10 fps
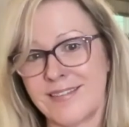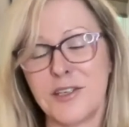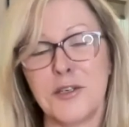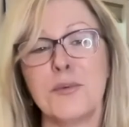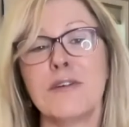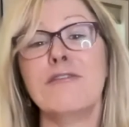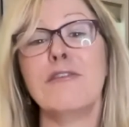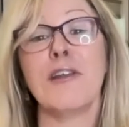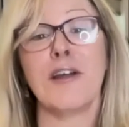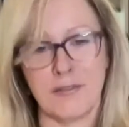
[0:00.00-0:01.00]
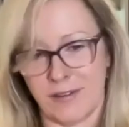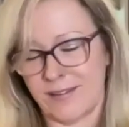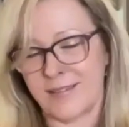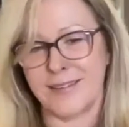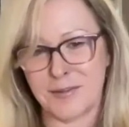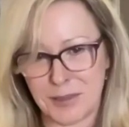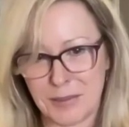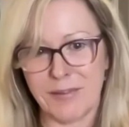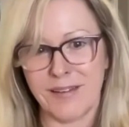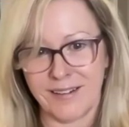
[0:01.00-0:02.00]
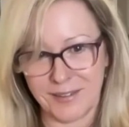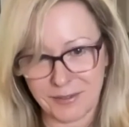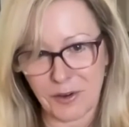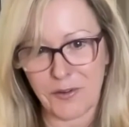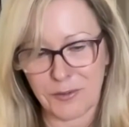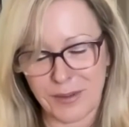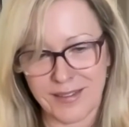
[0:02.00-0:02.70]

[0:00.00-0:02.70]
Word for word: you will fall over that these people are involved with.